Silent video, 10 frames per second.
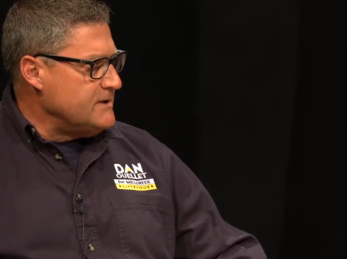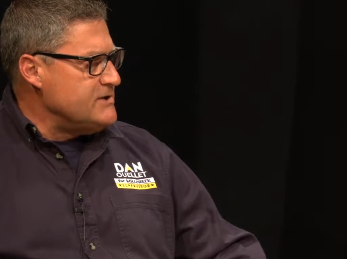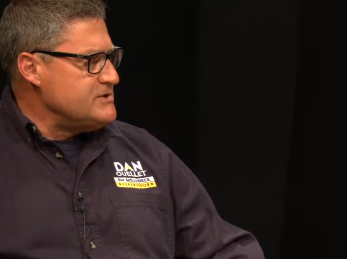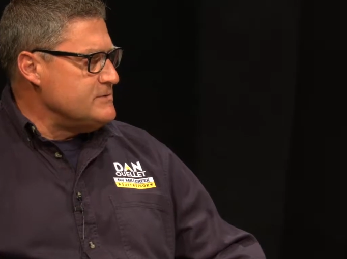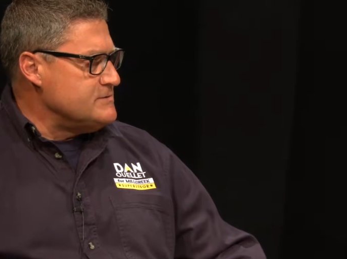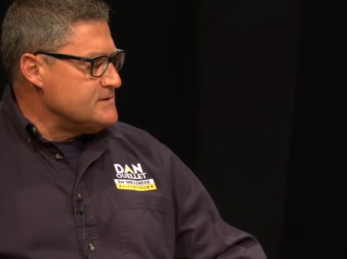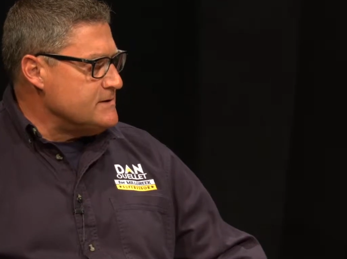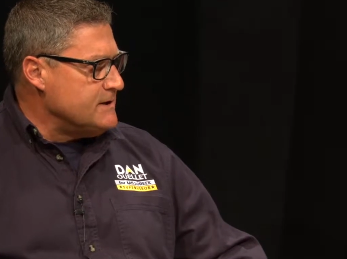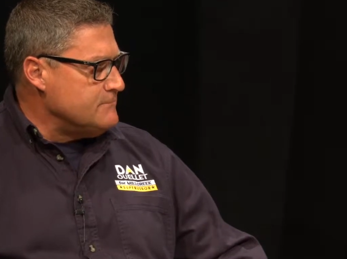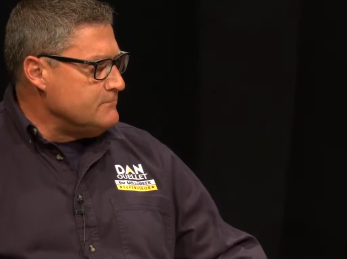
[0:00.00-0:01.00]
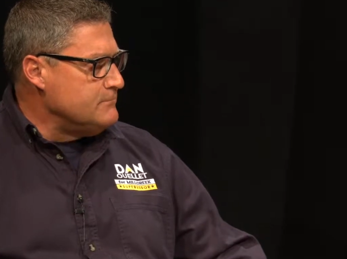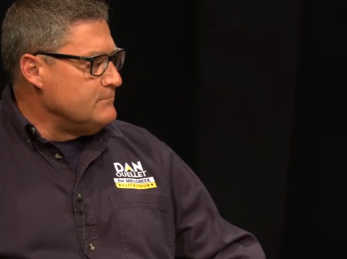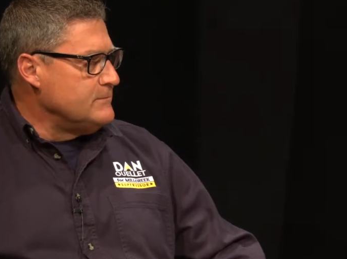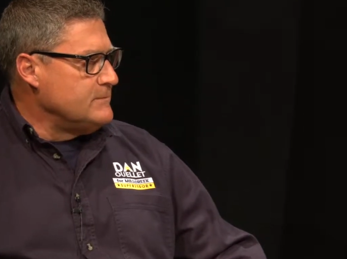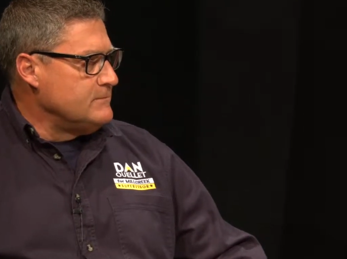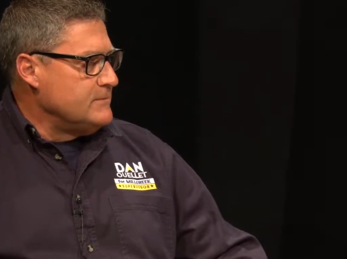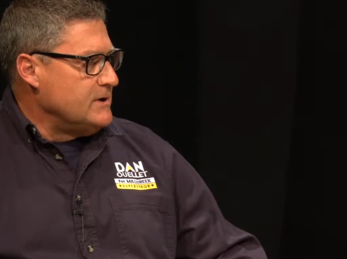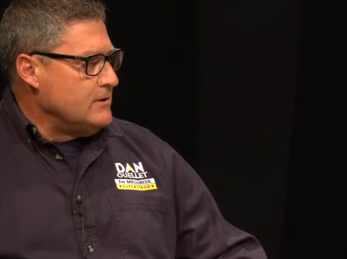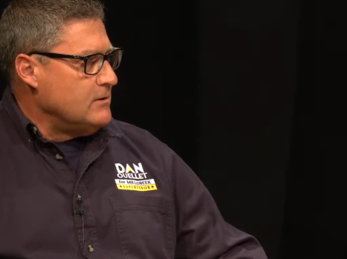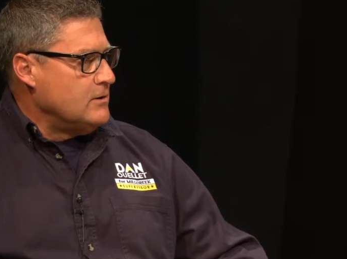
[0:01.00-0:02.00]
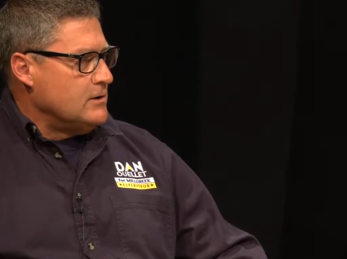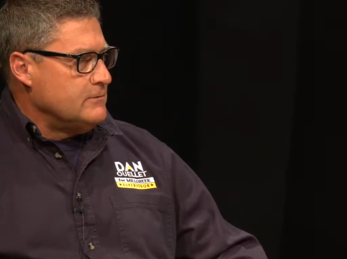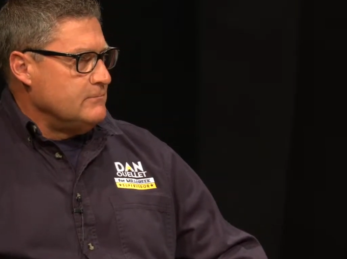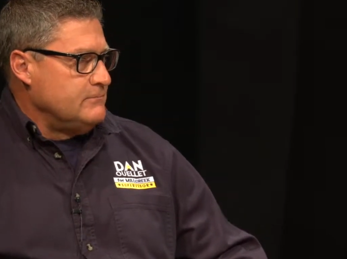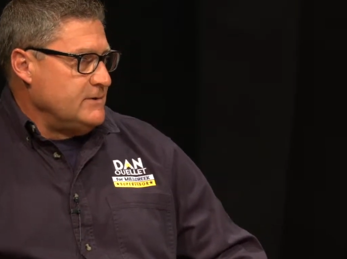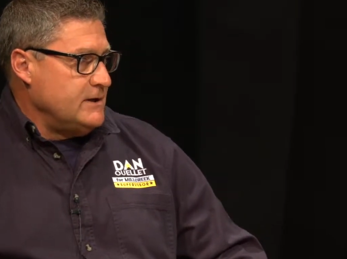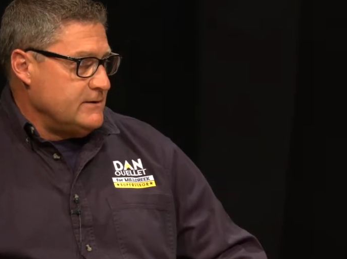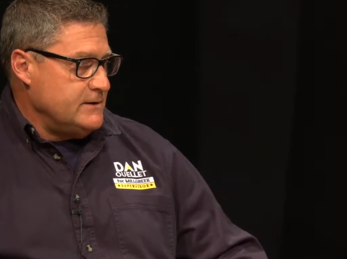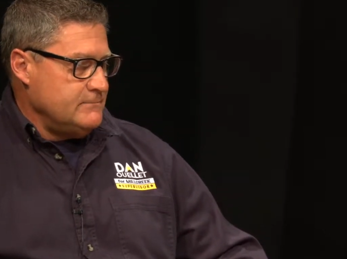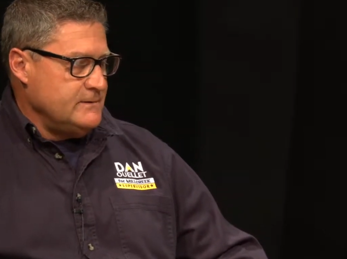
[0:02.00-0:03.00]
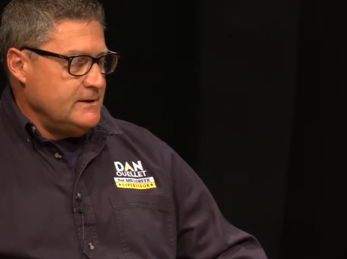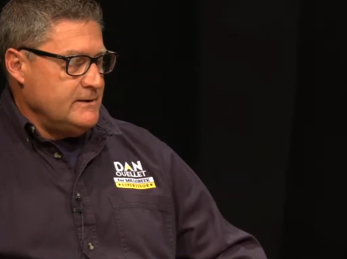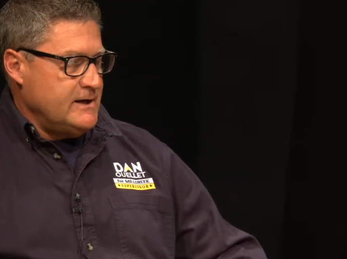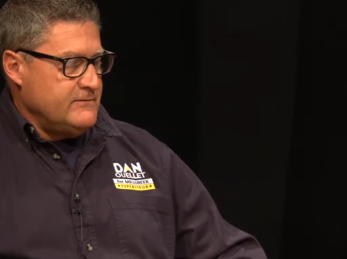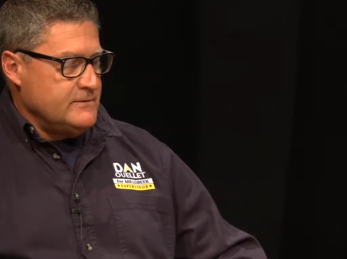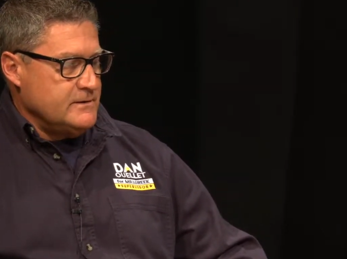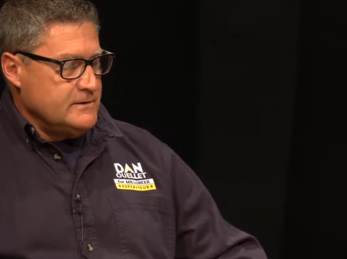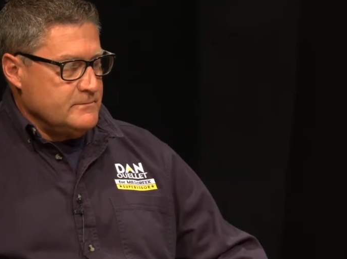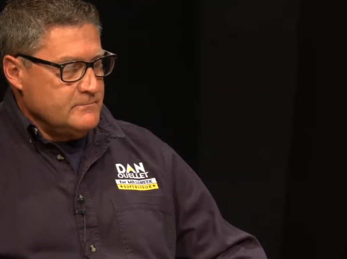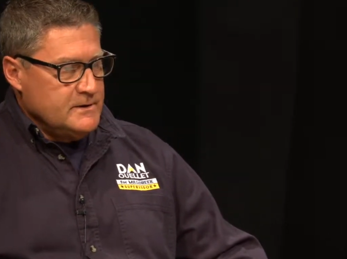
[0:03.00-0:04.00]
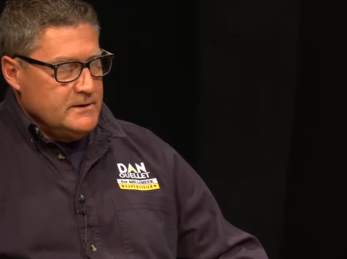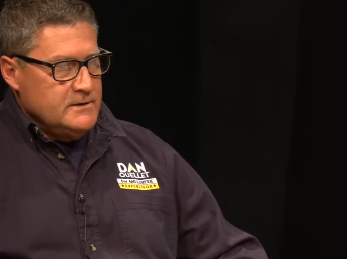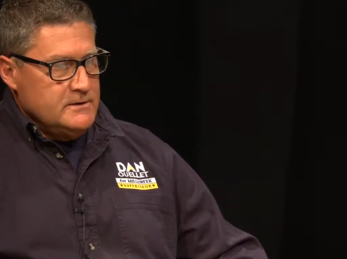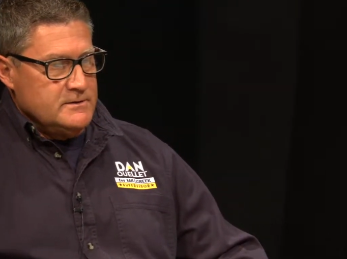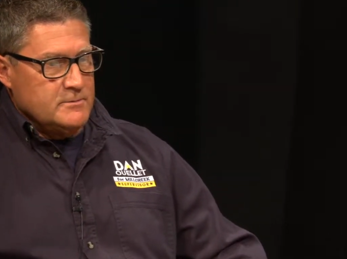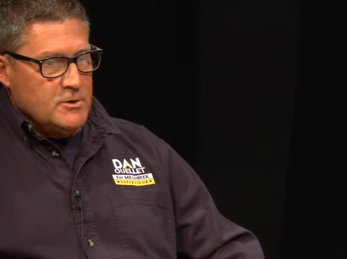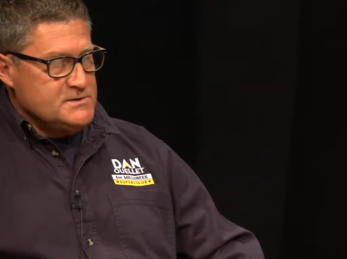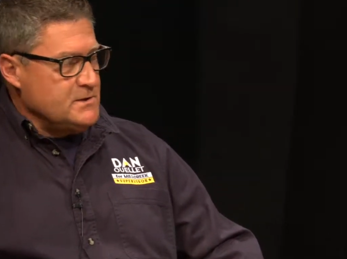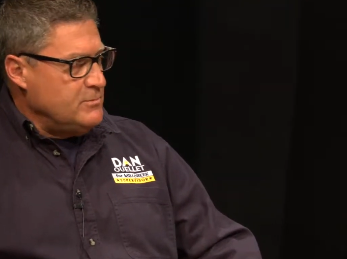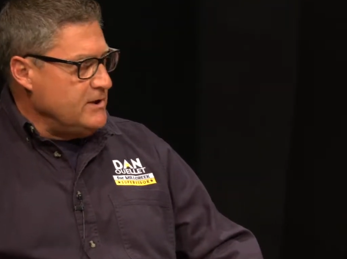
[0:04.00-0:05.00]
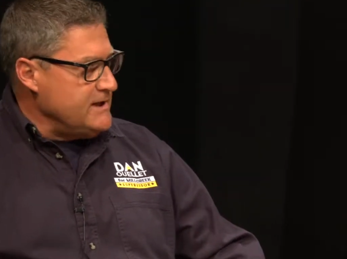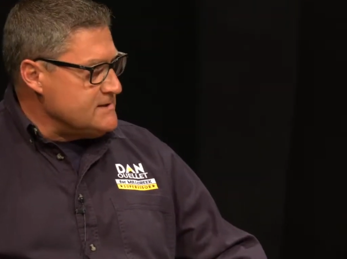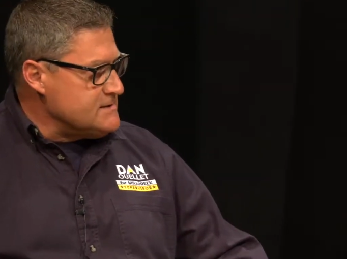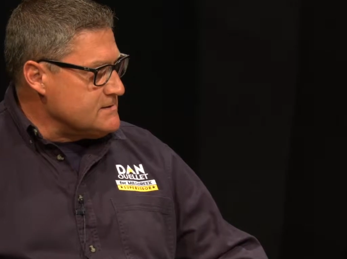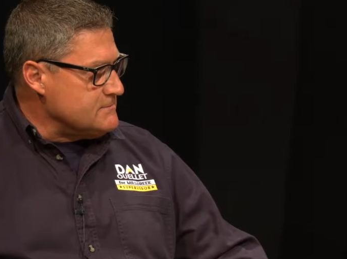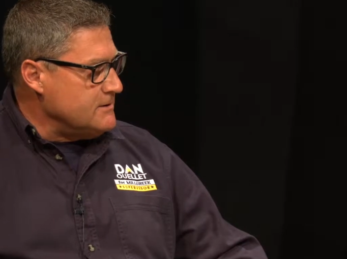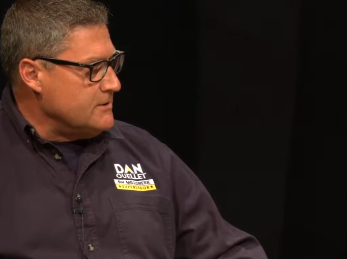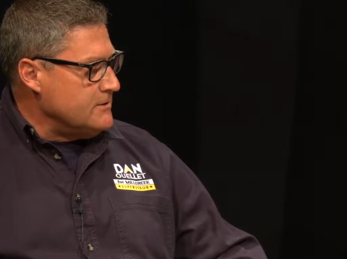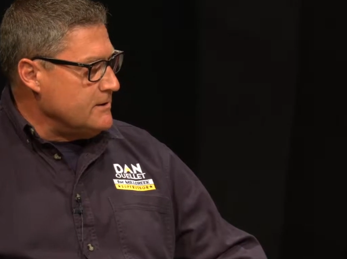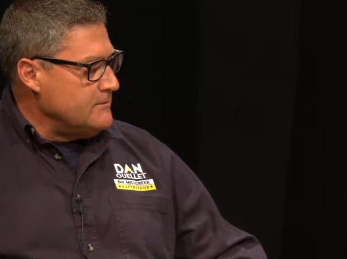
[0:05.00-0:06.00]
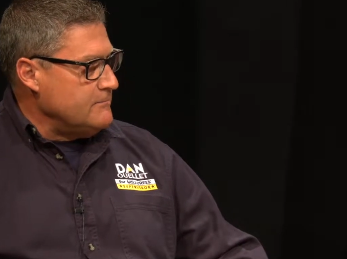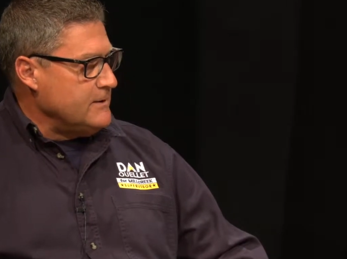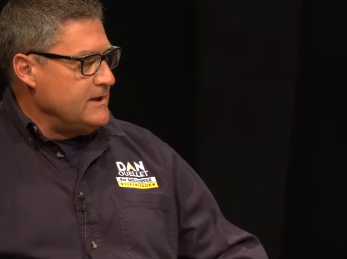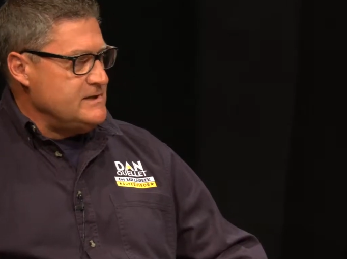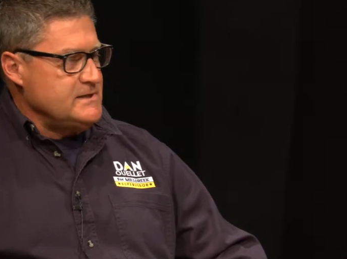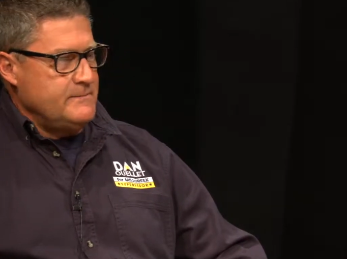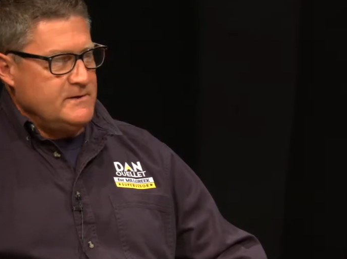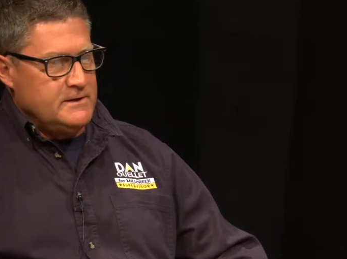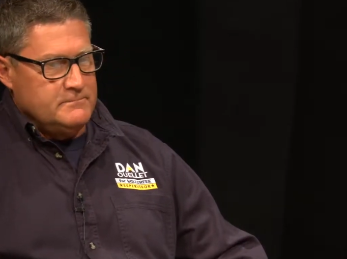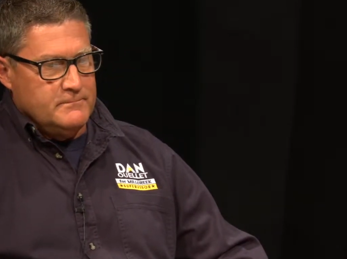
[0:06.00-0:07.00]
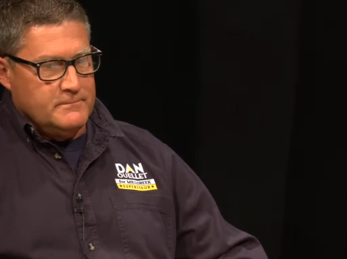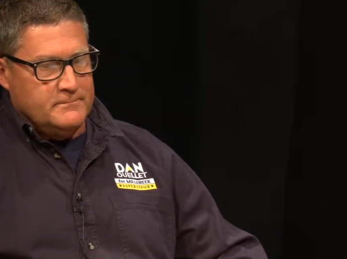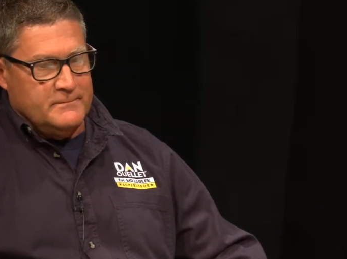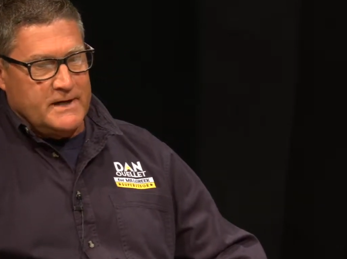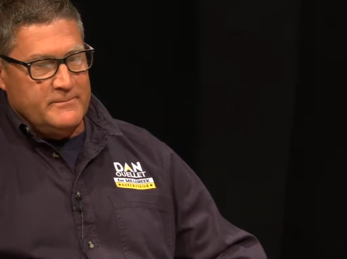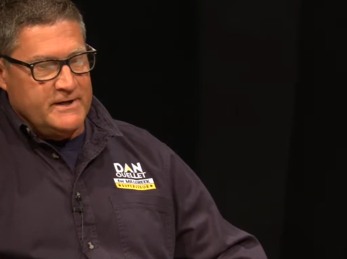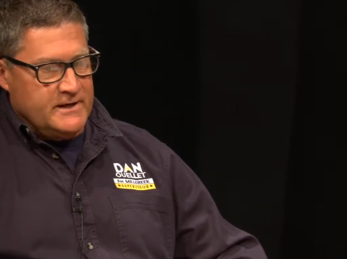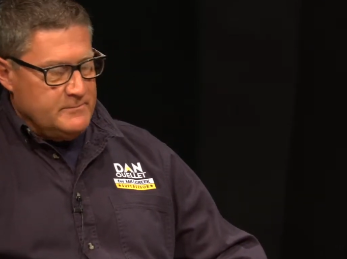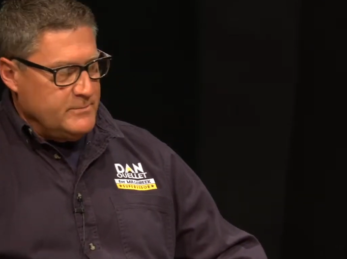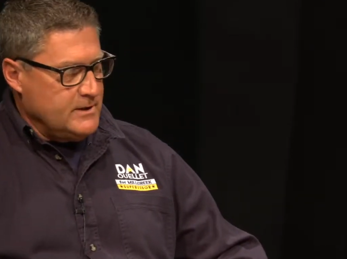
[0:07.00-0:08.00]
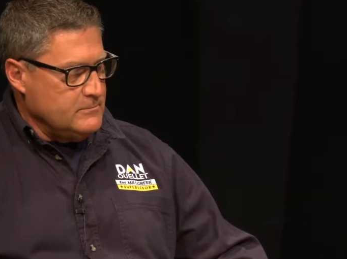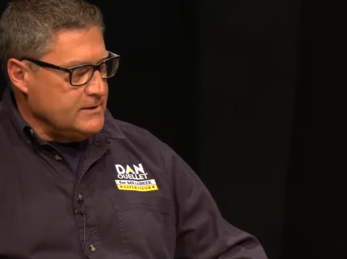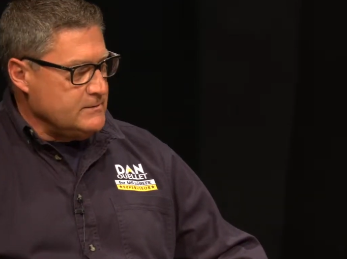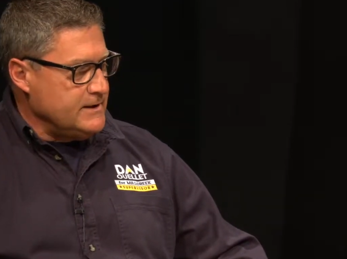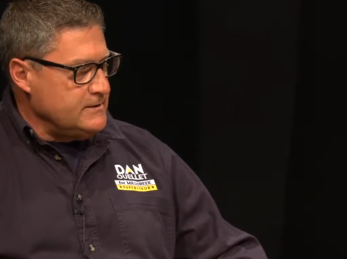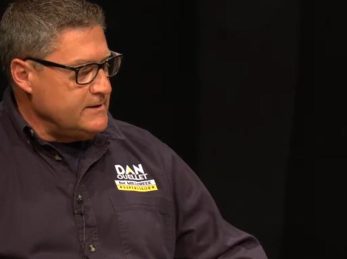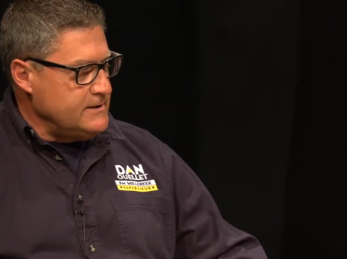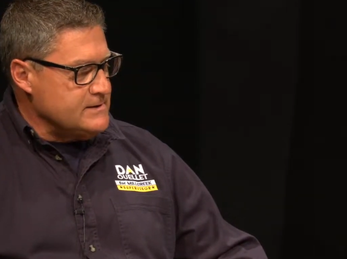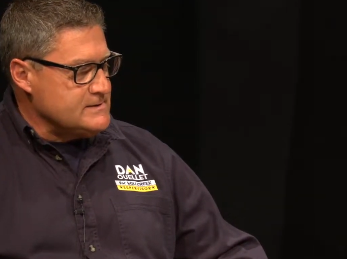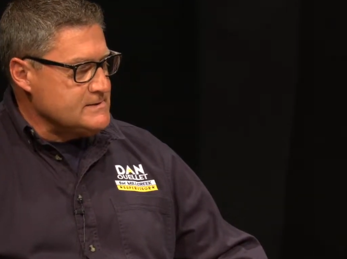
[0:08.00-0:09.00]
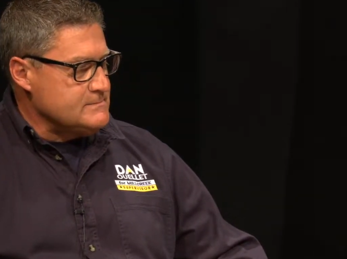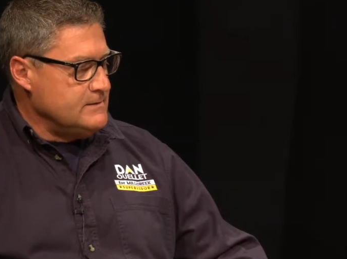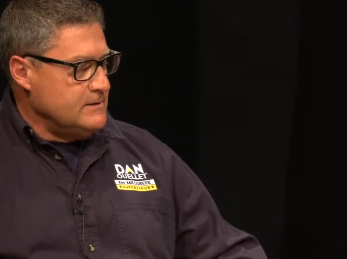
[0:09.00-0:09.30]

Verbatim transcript: issues that potholes are, you know, they, they have the, the most complaints. You know, anytime that I've been out in public lately, it's,